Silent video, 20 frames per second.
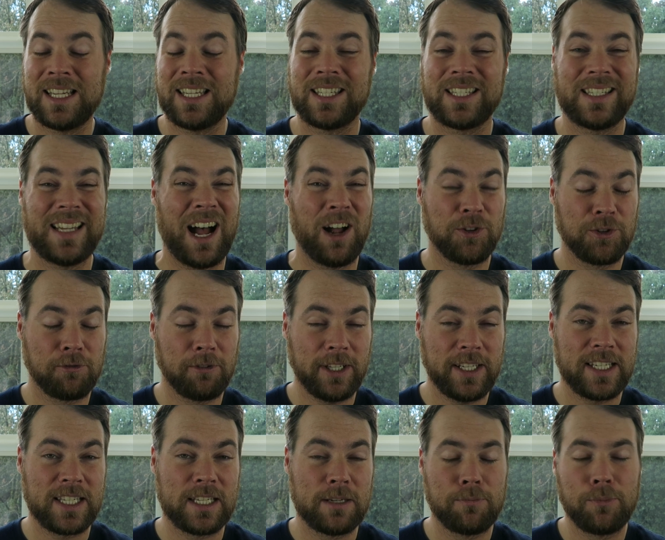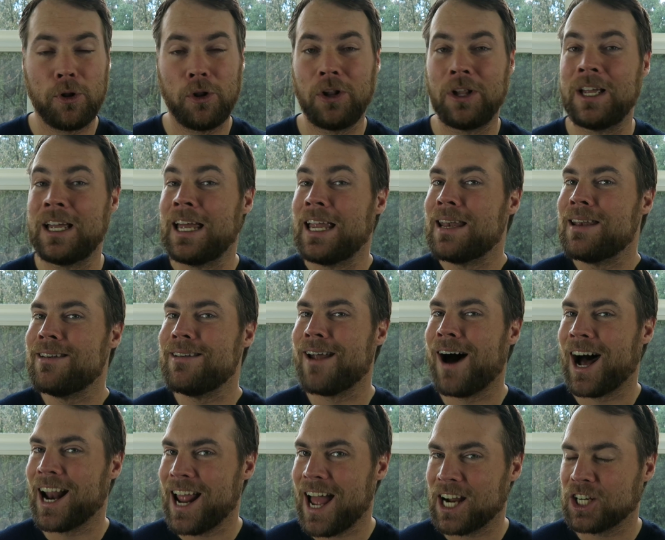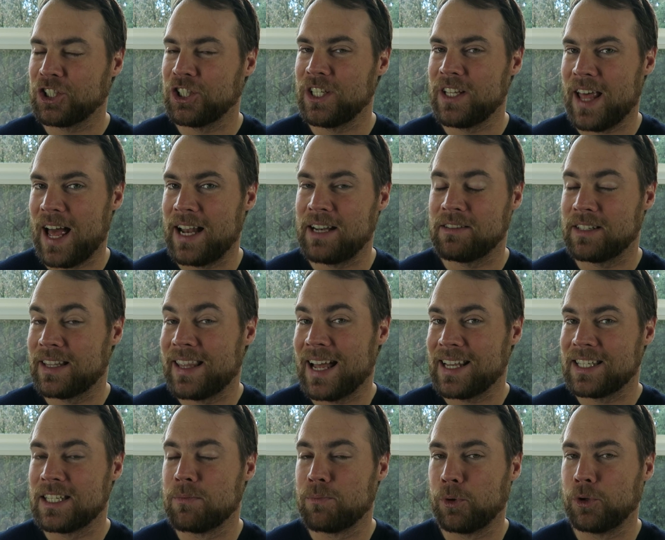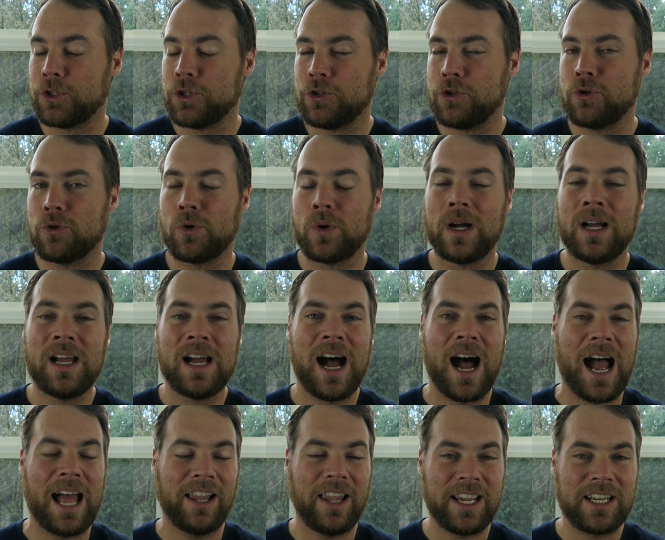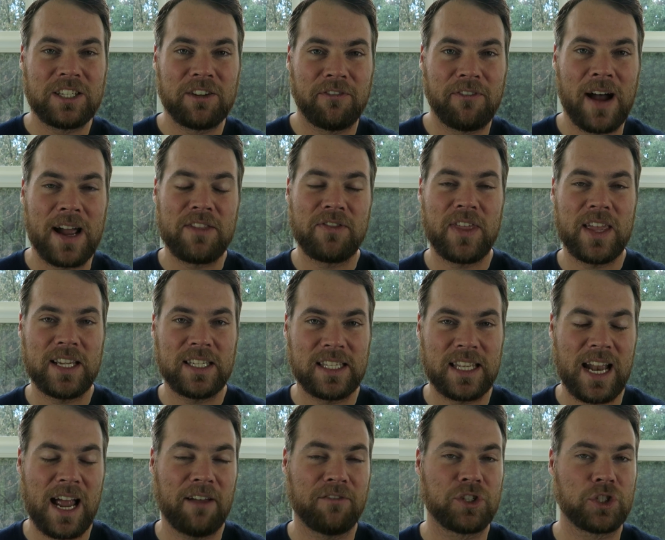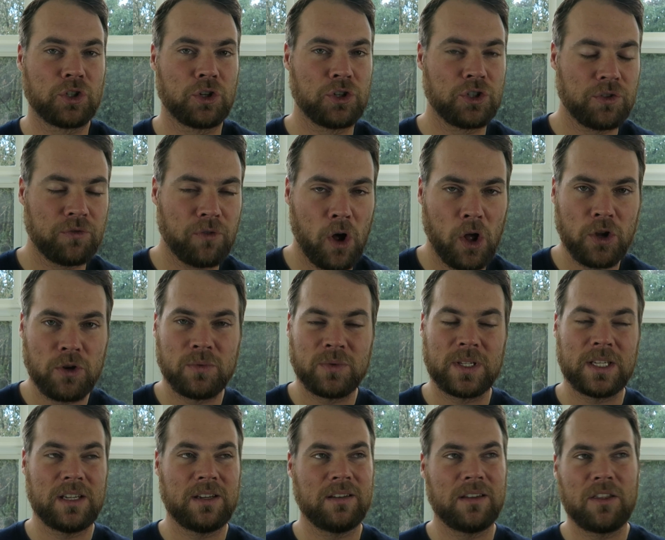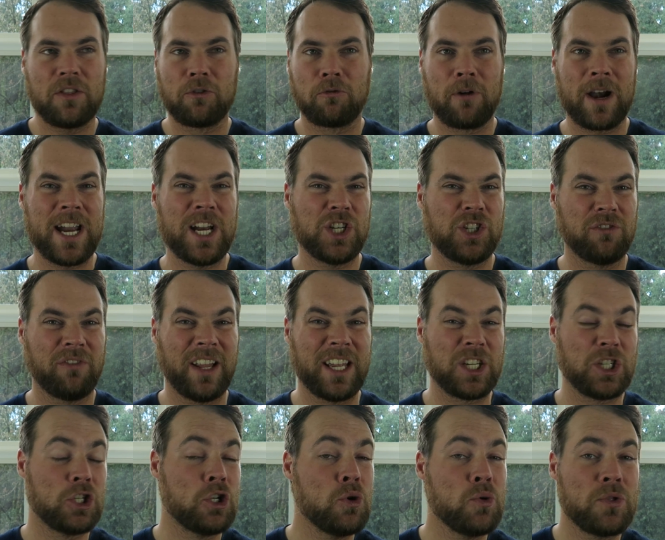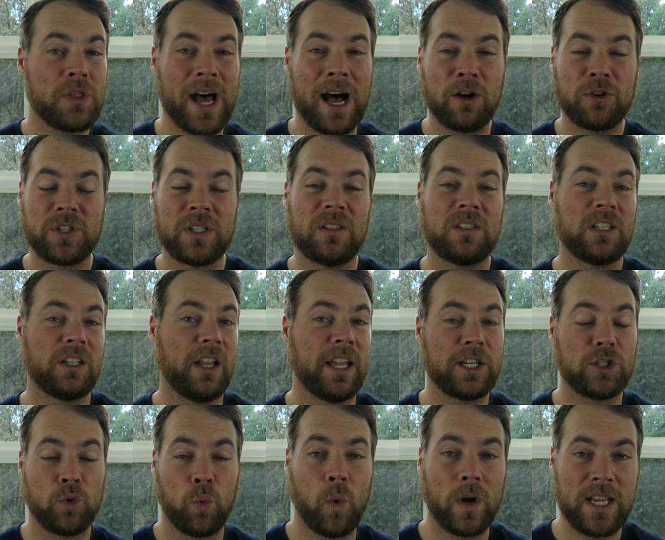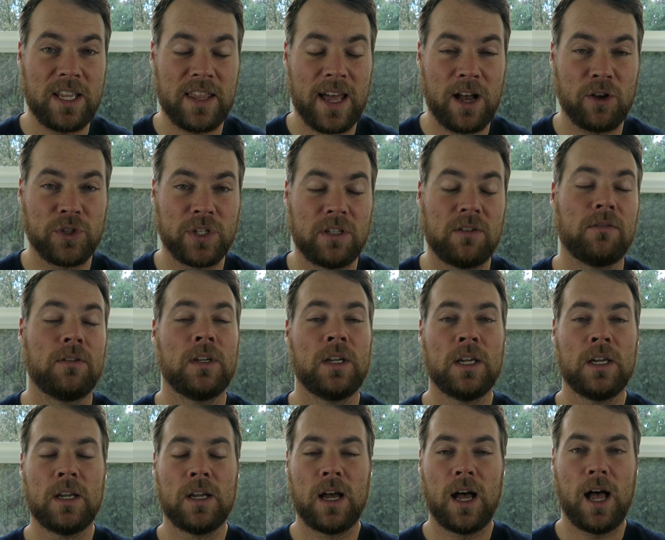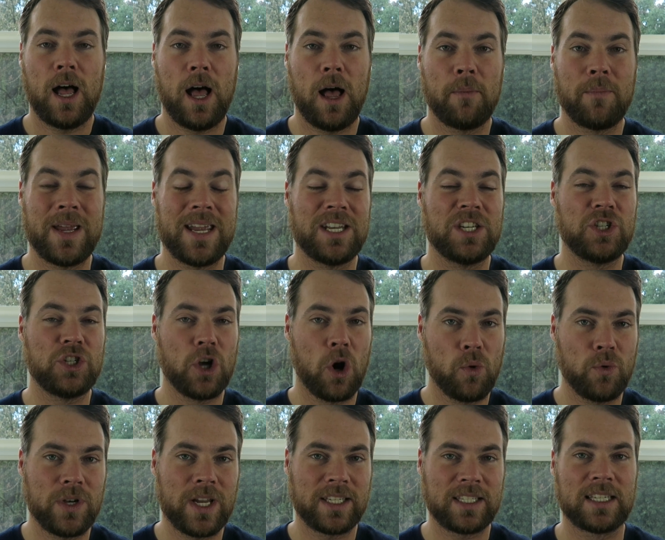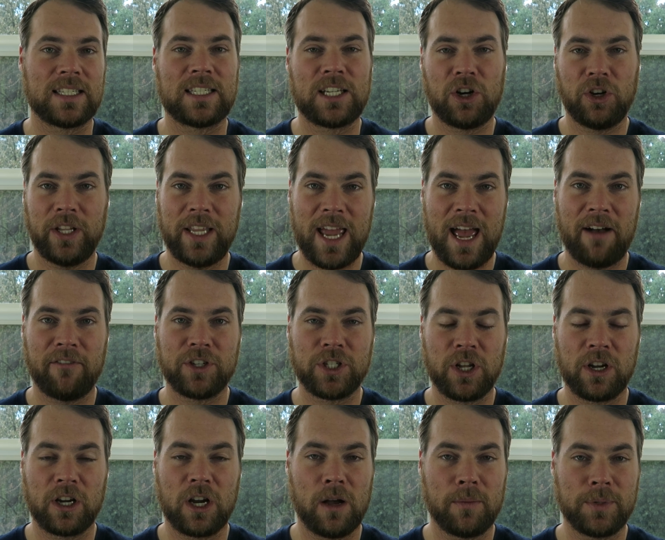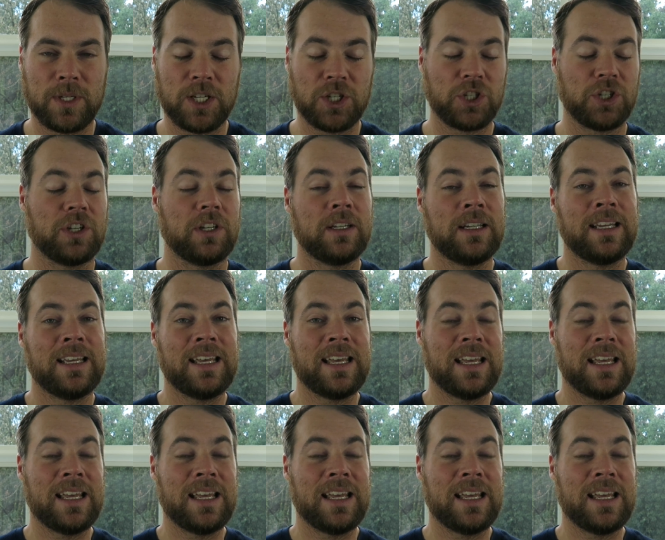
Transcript: Sounds really simple. Not actually that simple to do. I like to find things that have search volumes in the range of like 2,000 to like 20,000 and don't necessarily have a ton of competition.